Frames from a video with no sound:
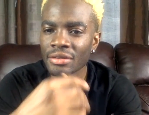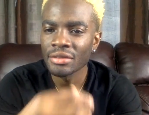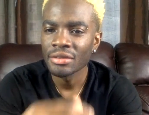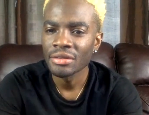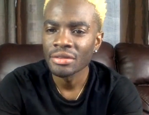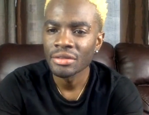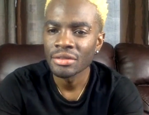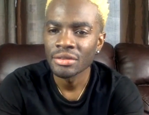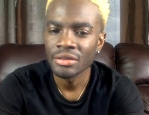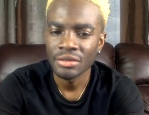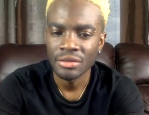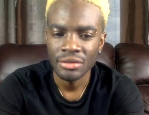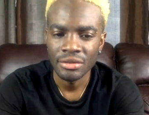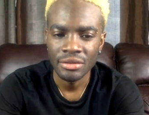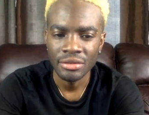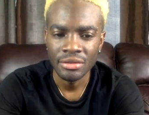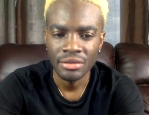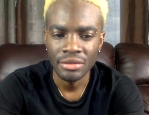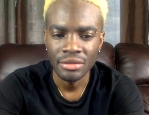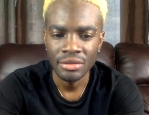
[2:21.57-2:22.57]

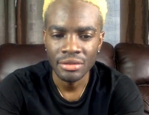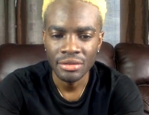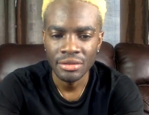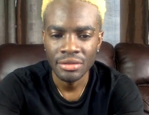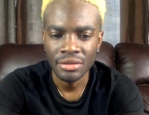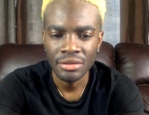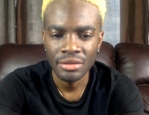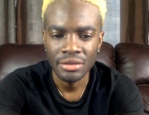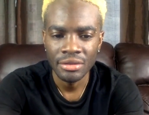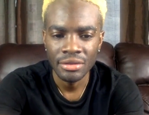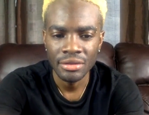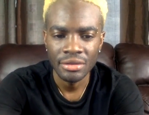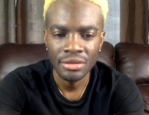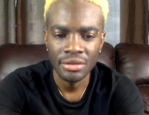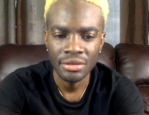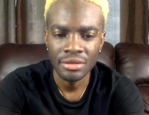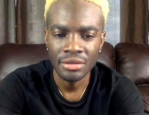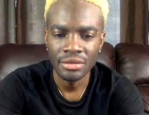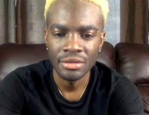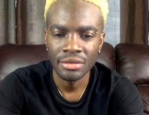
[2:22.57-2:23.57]

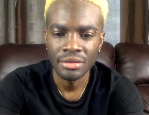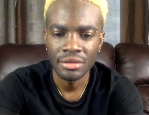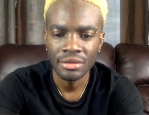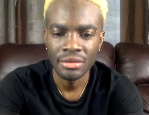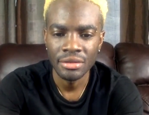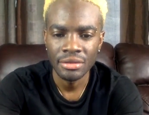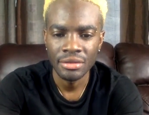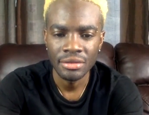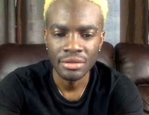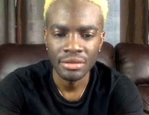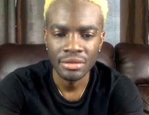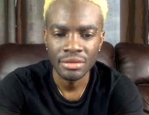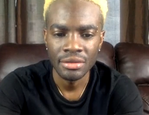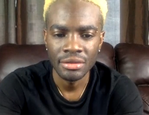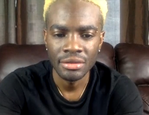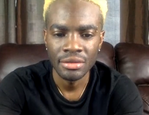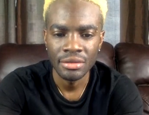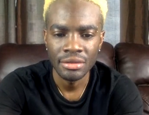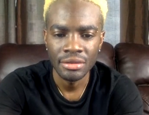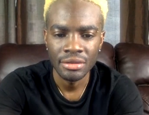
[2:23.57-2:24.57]

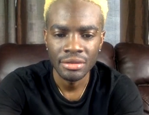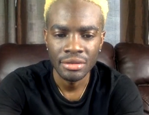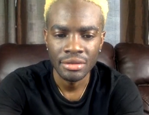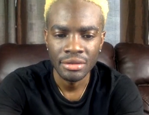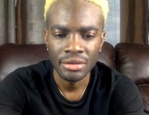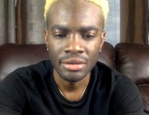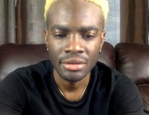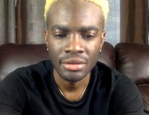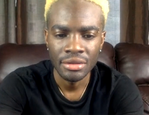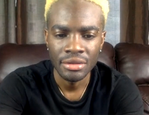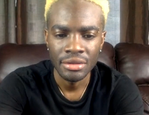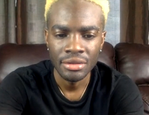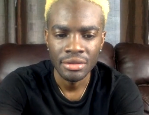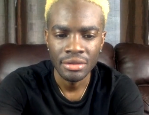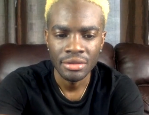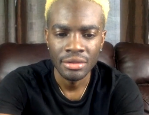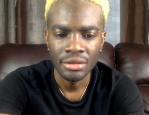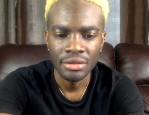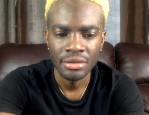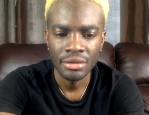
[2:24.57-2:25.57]

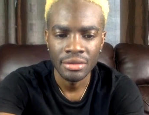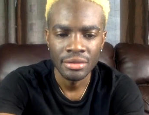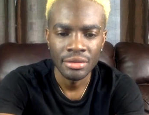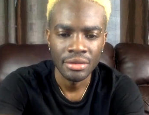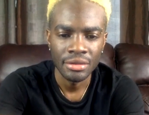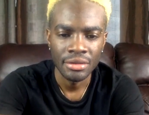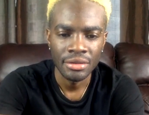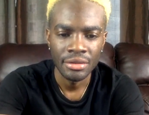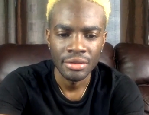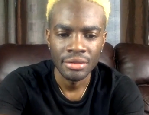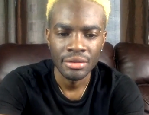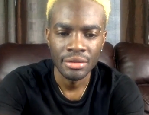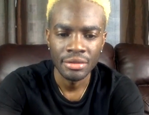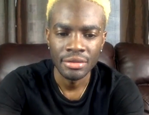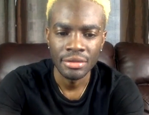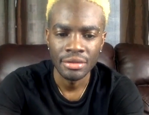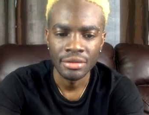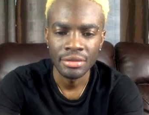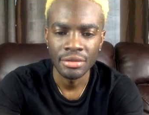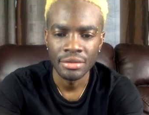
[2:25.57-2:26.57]

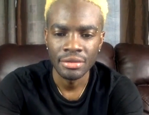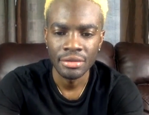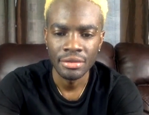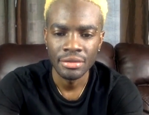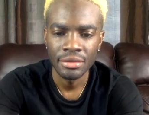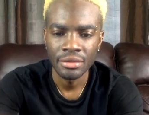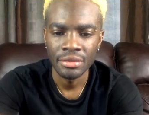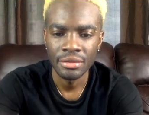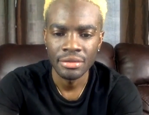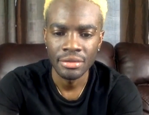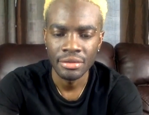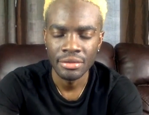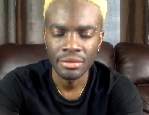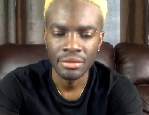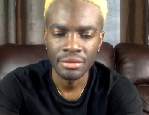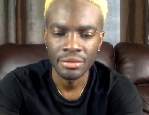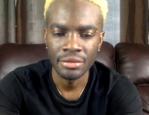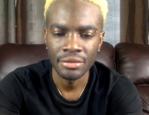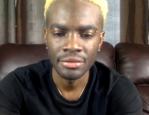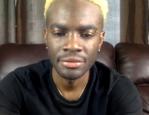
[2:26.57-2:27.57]

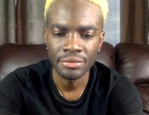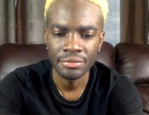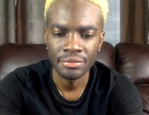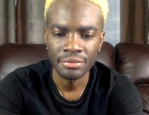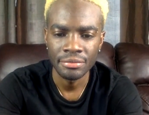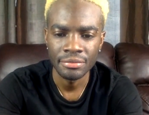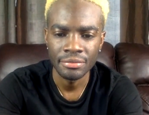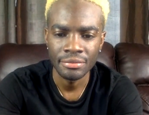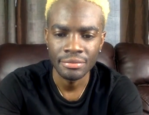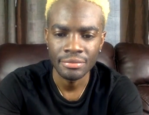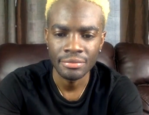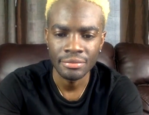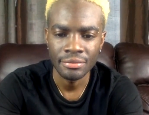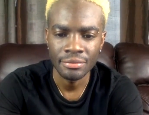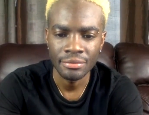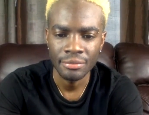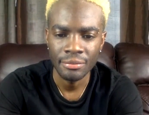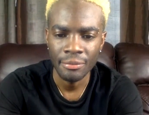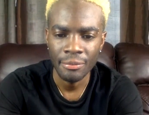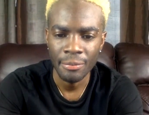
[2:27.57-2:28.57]

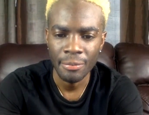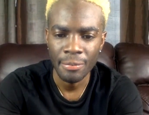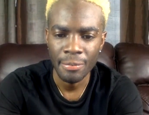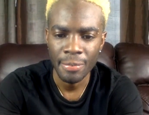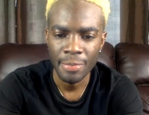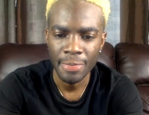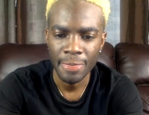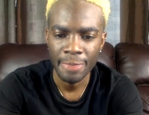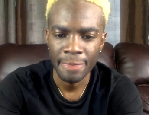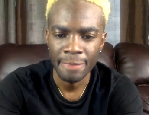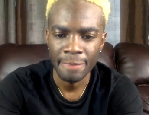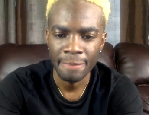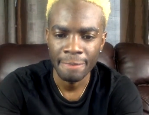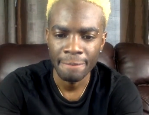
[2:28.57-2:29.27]
Nothing is said.